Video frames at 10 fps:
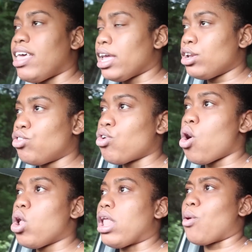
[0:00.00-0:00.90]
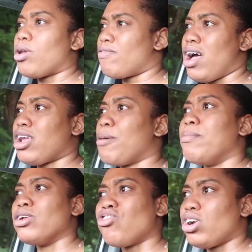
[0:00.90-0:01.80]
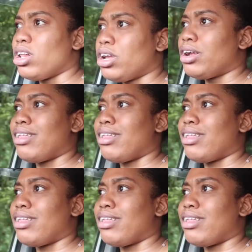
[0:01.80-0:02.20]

taken the toll, I would have gotten here much earlier.